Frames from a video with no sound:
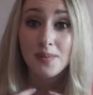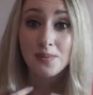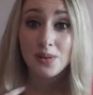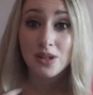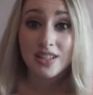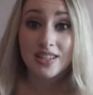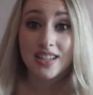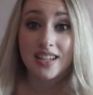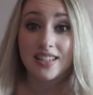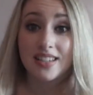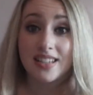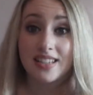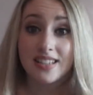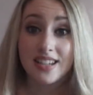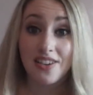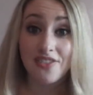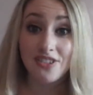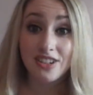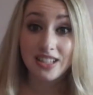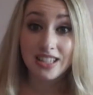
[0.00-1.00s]
Princesses
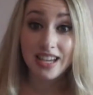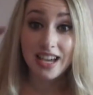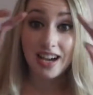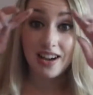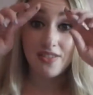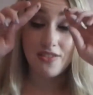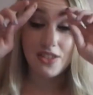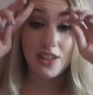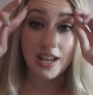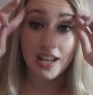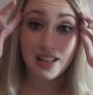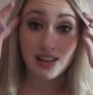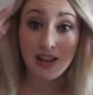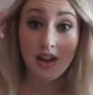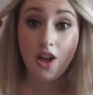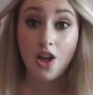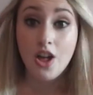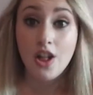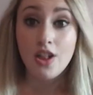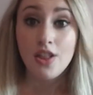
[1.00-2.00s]
definitely have
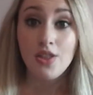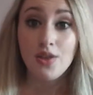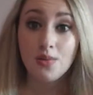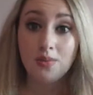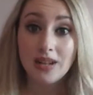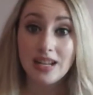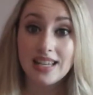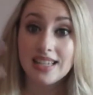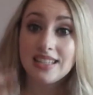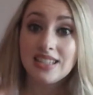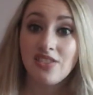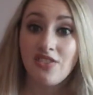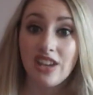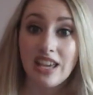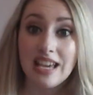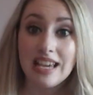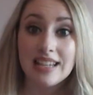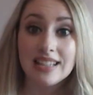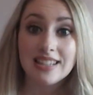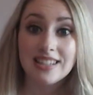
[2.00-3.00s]
that luminous
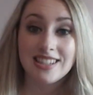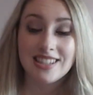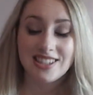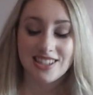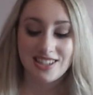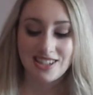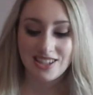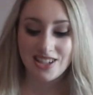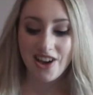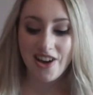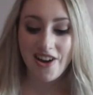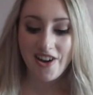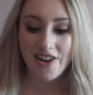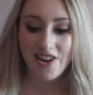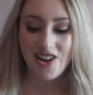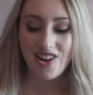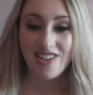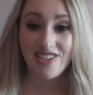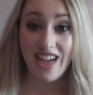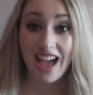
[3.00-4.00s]
face, so
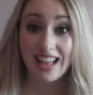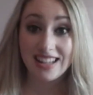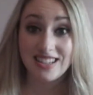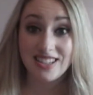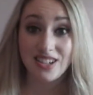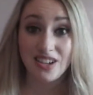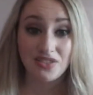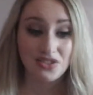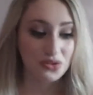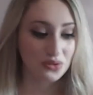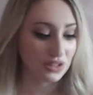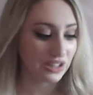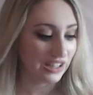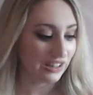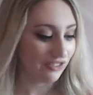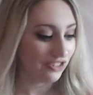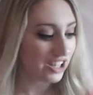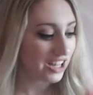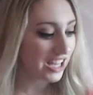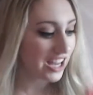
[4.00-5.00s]
that stuff's
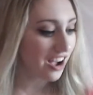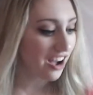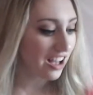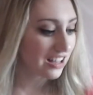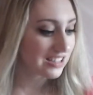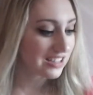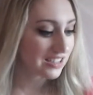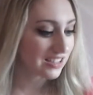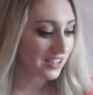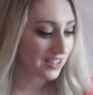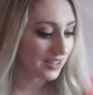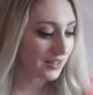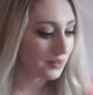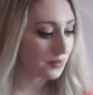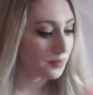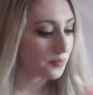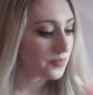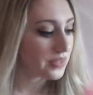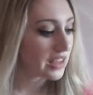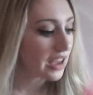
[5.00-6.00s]
really, really
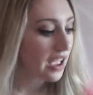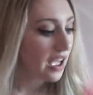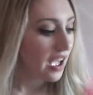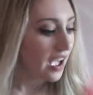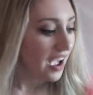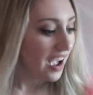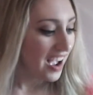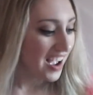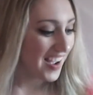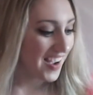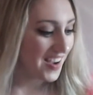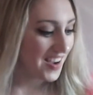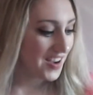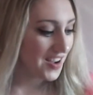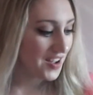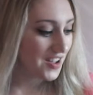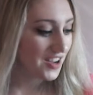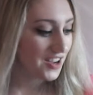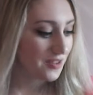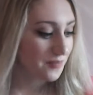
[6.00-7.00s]
awesome.
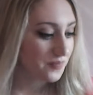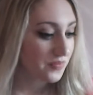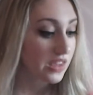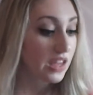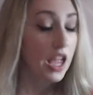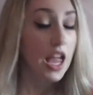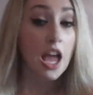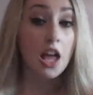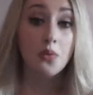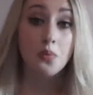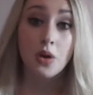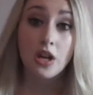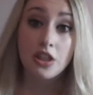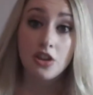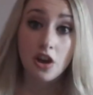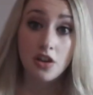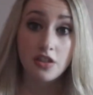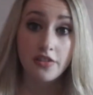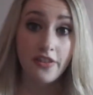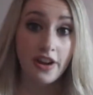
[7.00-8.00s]
And with
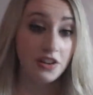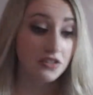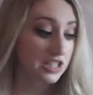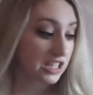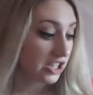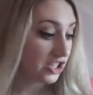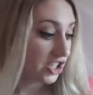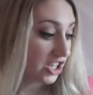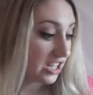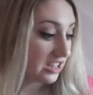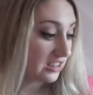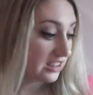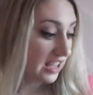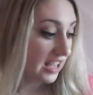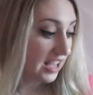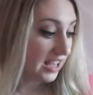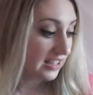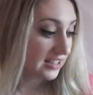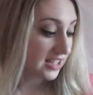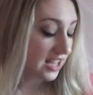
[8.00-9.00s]
all the foundation and
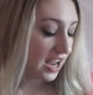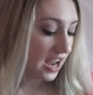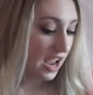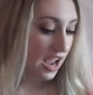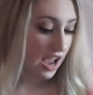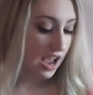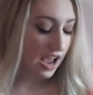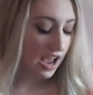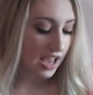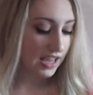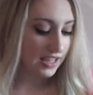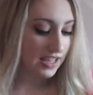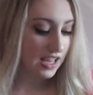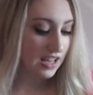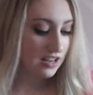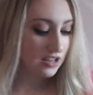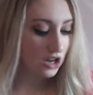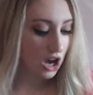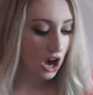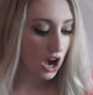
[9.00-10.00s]
things, I
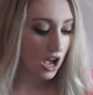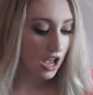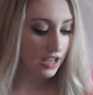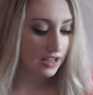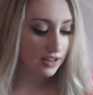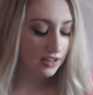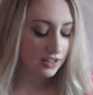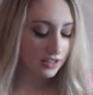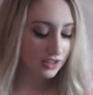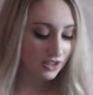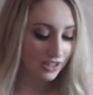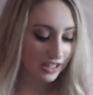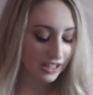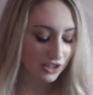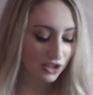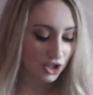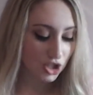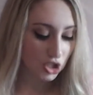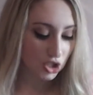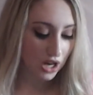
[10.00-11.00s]
cannot like
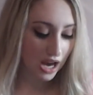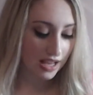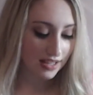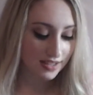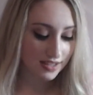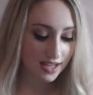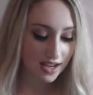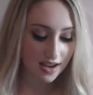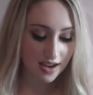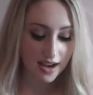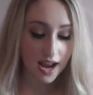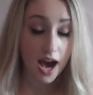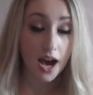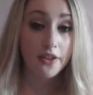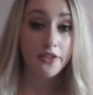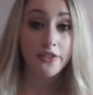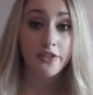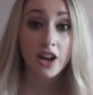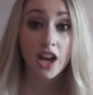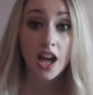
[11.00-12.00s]
stress
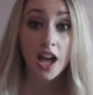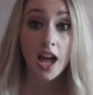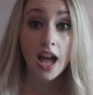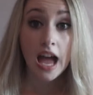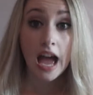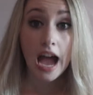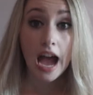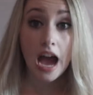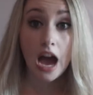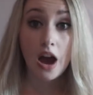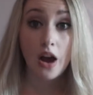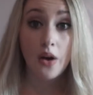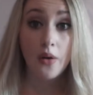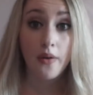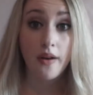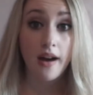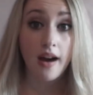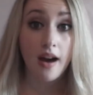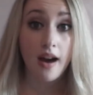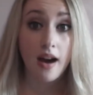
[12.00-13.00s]
enough
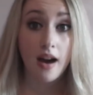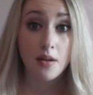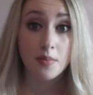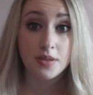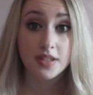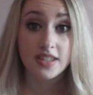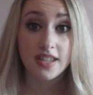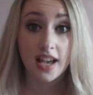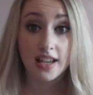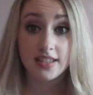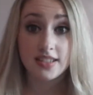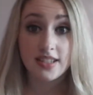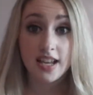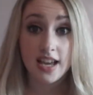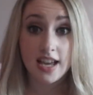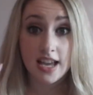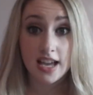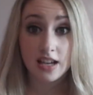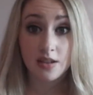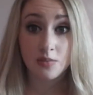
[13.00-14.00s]
how obsessed
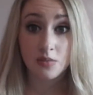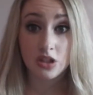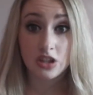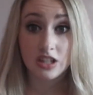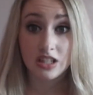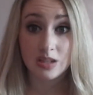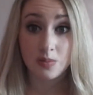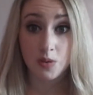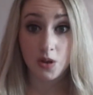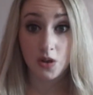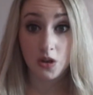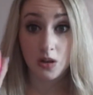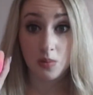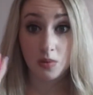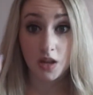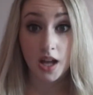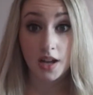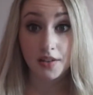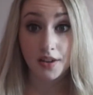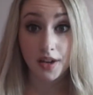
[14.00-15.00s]
I am with this beauty
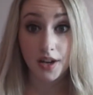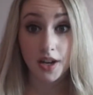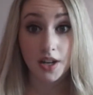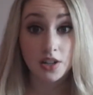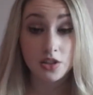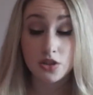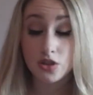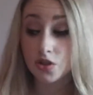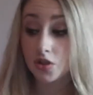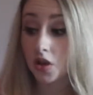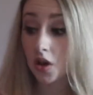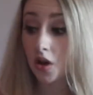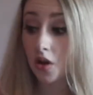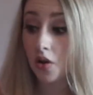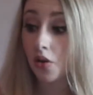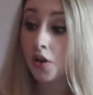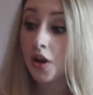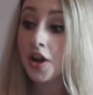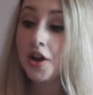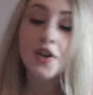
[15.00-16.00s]
blender.
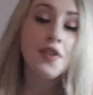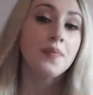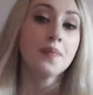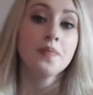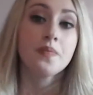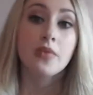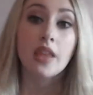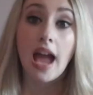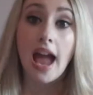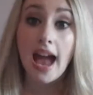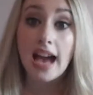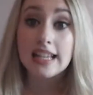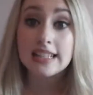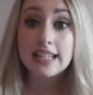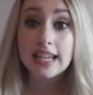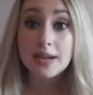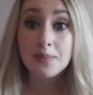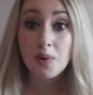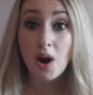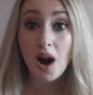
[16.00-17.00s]
So as
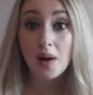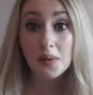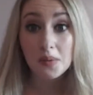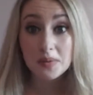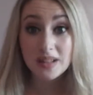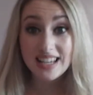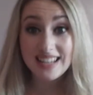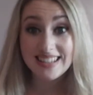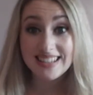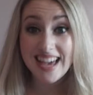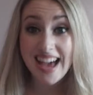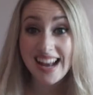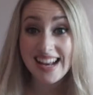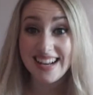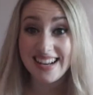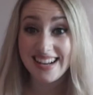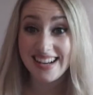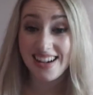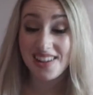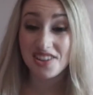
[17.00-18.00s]
I probably said
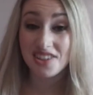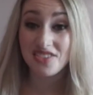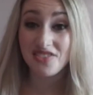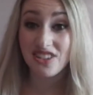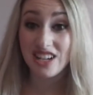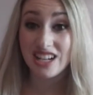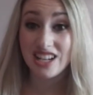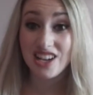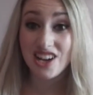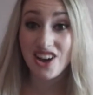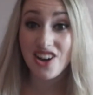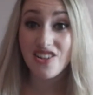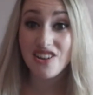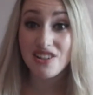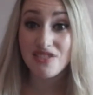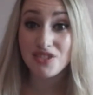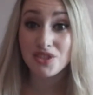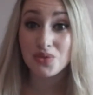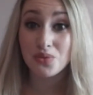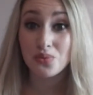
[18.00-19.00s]
in another video,
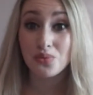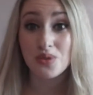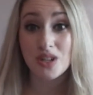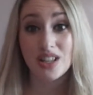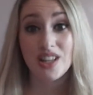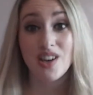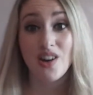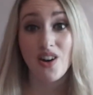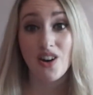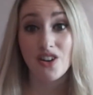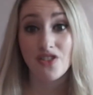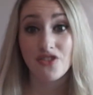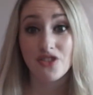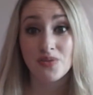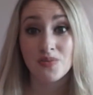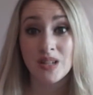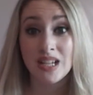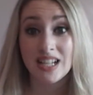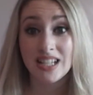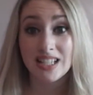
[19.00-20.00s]
it was really hard for
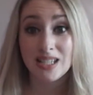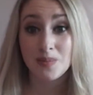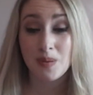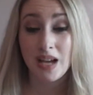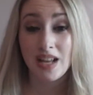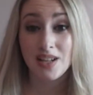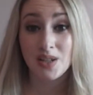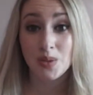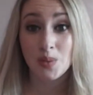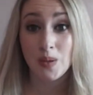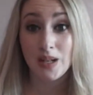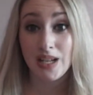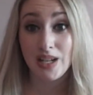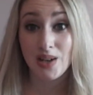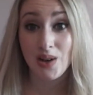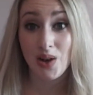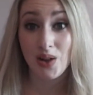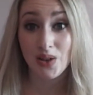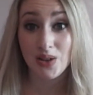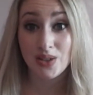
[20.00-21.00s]
me to spend
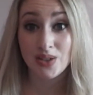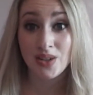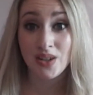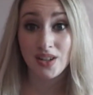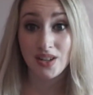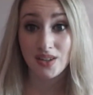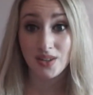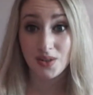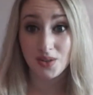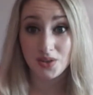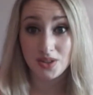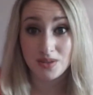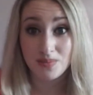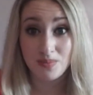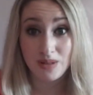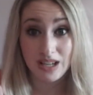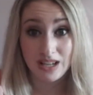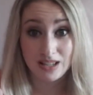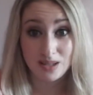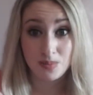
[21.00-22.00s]
$20 on a little,
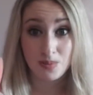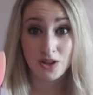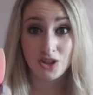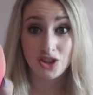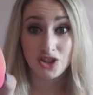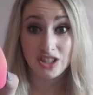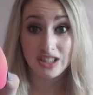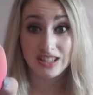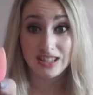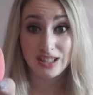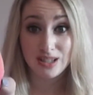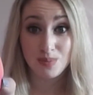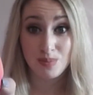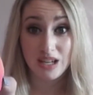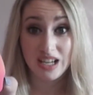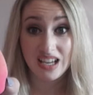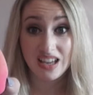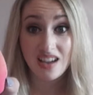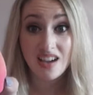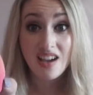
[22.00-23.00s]
like a sponge that's this
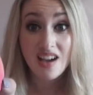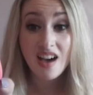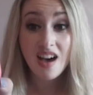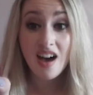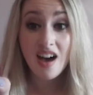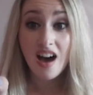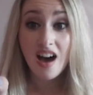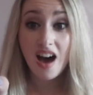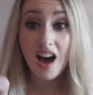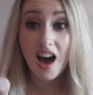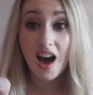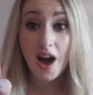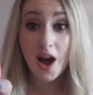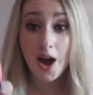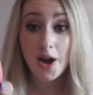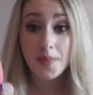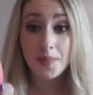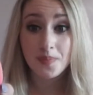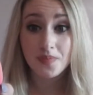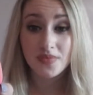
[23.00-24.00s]
big.
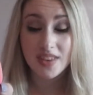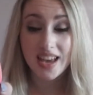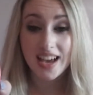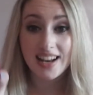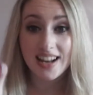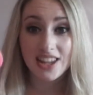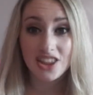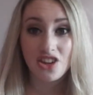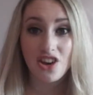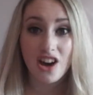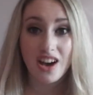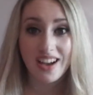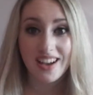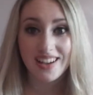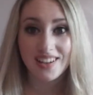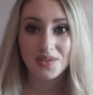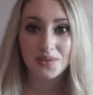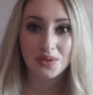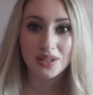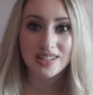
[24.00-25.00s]
And I
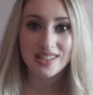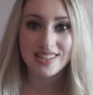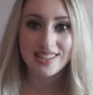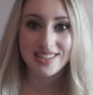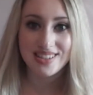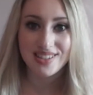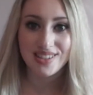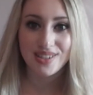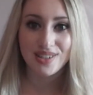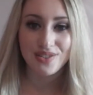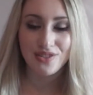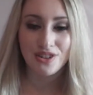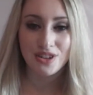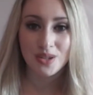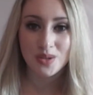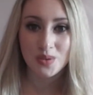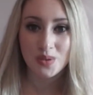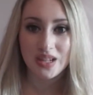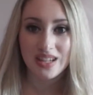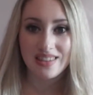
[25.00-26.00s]
thought, what is the
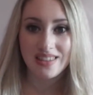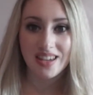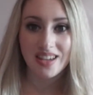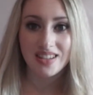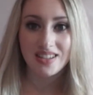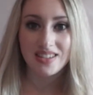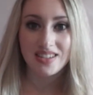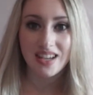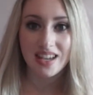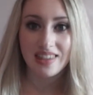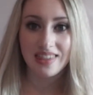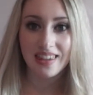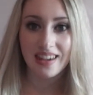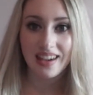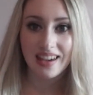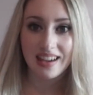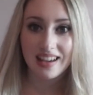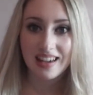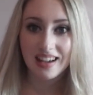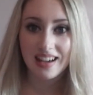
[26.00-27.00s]
difference between this and
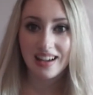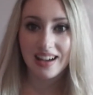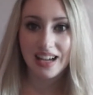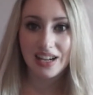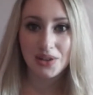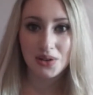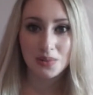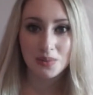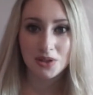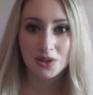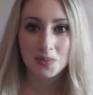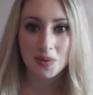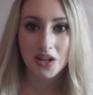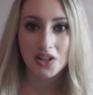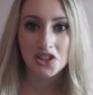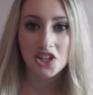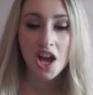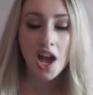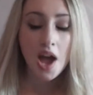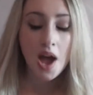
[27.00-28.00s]
like a normal
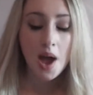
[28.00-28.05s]
sponge?